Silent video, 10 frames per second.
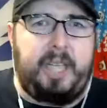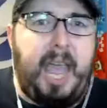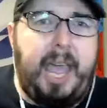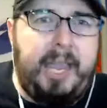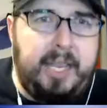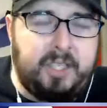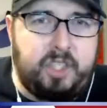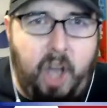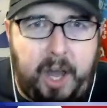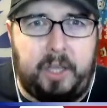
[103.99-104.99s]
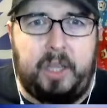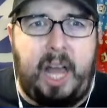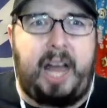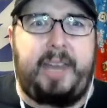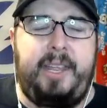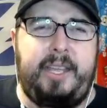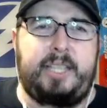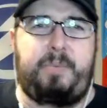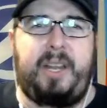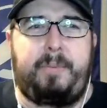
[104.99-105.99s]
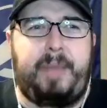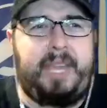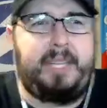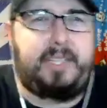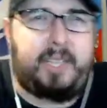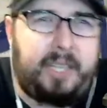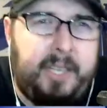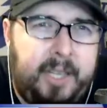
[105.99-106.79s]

yeah, he's done a lot. He's been amazing.